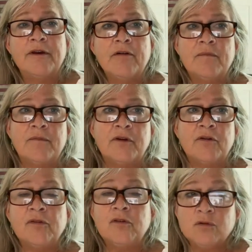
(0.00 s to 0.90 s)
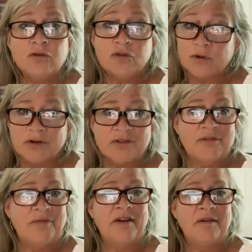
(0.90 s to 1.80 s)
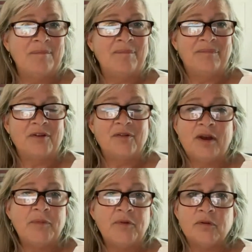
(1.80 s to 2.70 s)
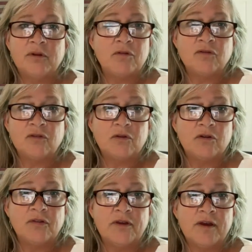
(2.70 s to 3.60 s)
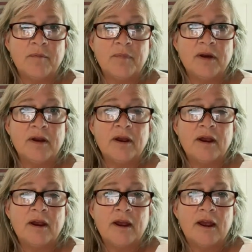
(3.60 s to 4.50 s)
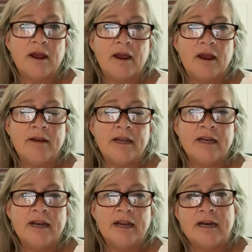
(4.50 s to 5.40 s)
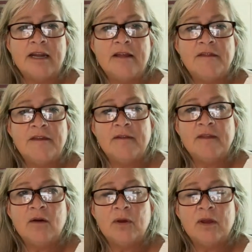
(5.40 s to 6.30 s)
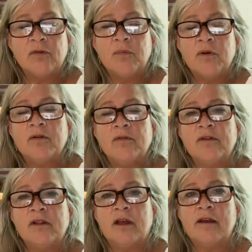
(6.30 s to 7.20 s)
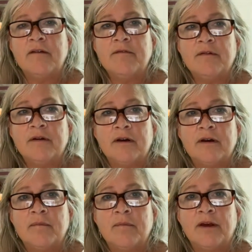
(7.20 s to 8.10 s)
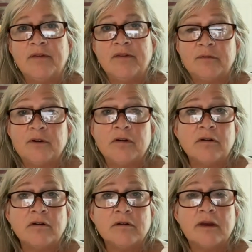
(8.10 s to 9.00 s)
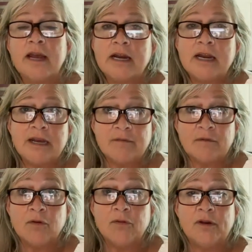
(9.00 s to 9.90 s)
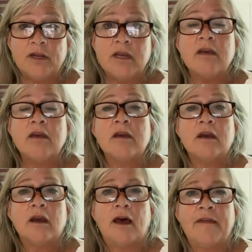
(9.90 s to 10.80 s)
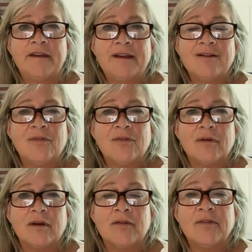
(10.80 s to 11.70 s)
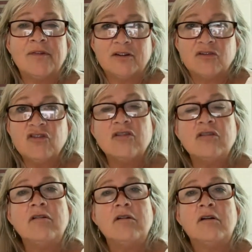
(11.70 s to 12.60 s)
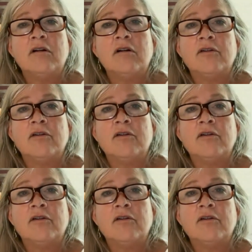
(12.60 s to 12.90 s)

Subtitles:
There's no shortage of them. There's absolutely no shortage of them. But in anything that we experience in life, that's difficult, any adversity, I think it's essential